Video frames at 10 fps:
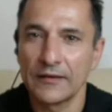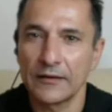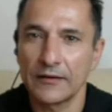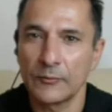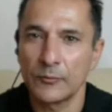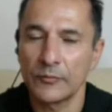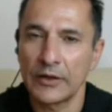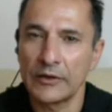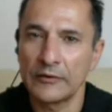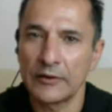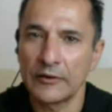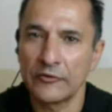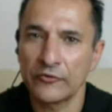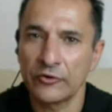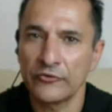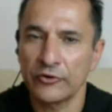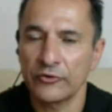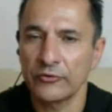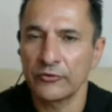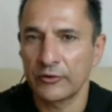And there's
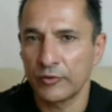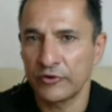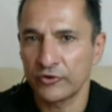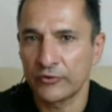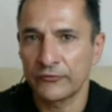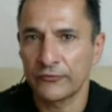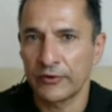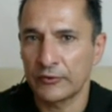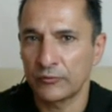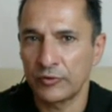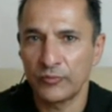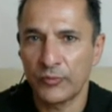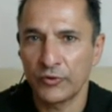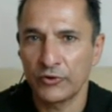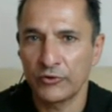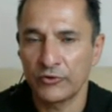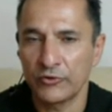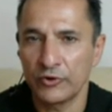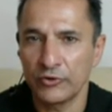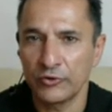also a question of at which point
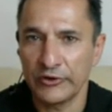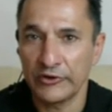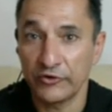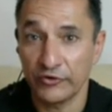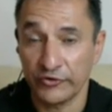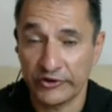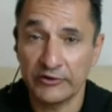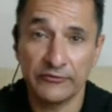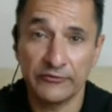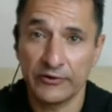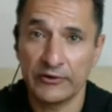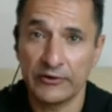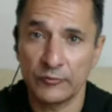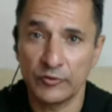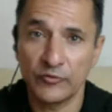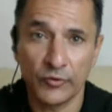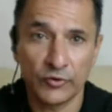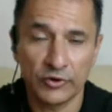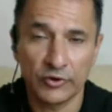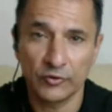do you do things yourself, and at which
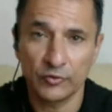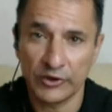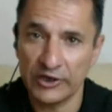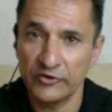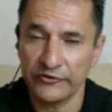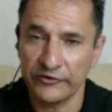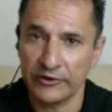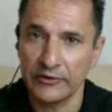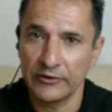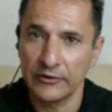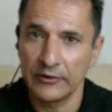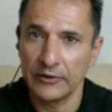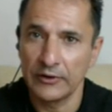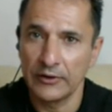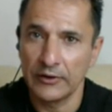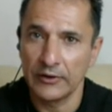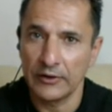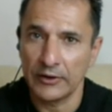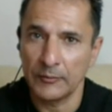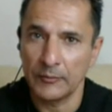point do you go to an agency.
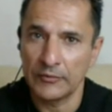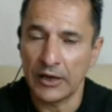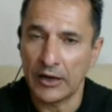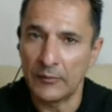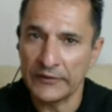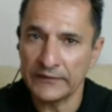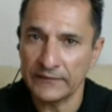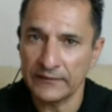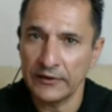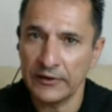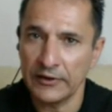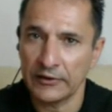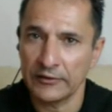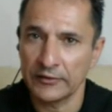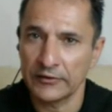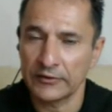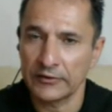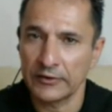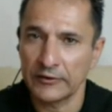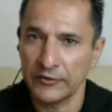Now, I must say here that
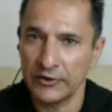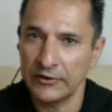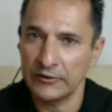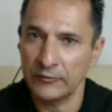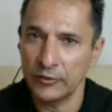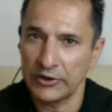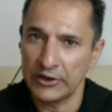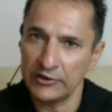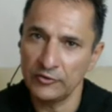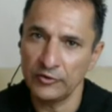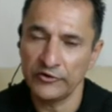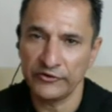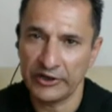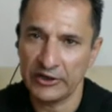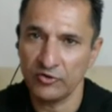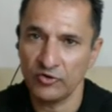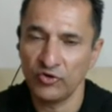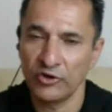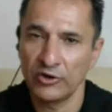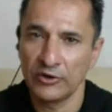I think we're getting to the
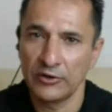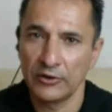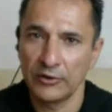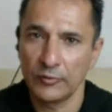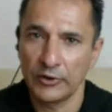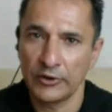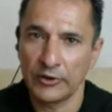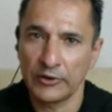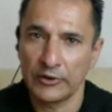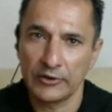stage where